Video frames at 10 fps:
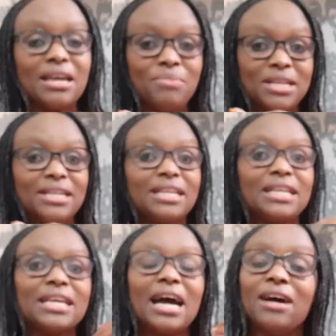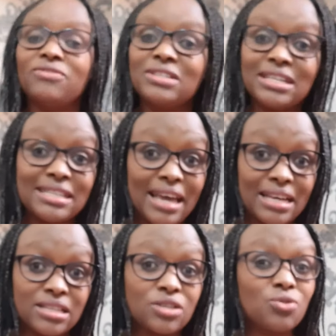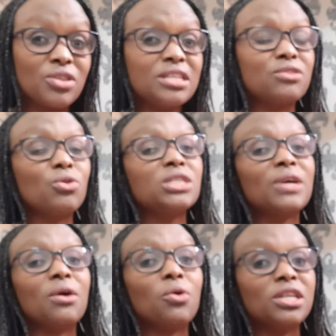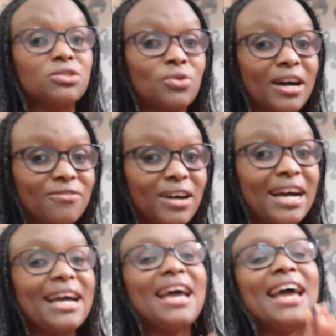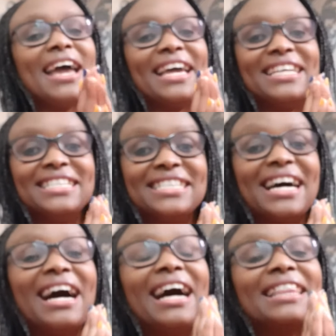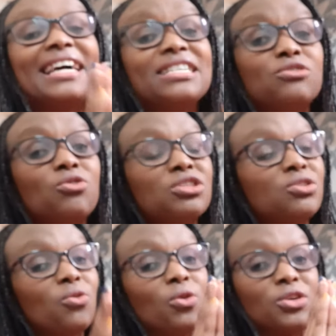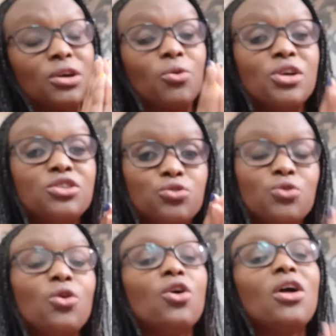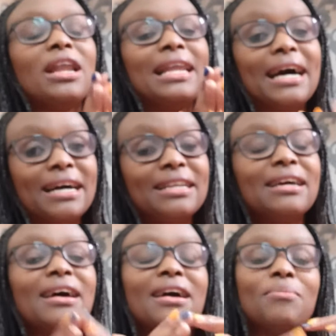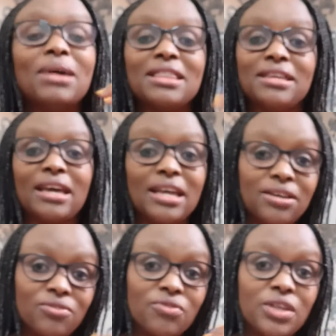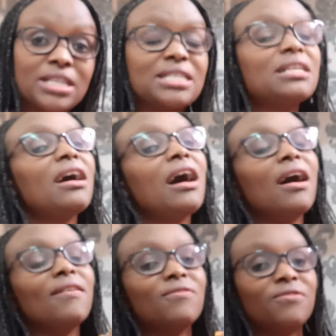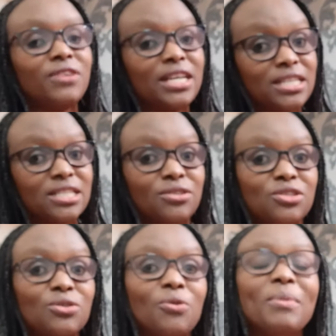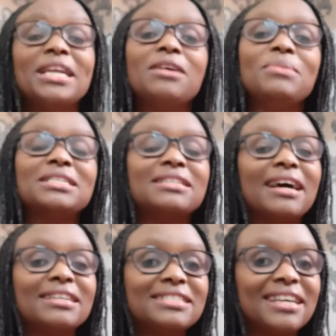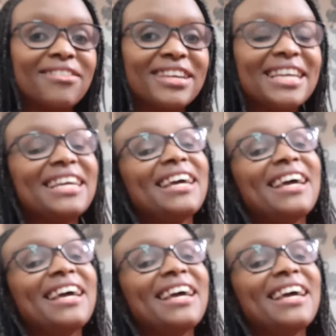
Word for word: immediately after sex so this is what we are going to cover and uh, that is what you you're going to learn by the end of this uh, video so my name is Nurse Terry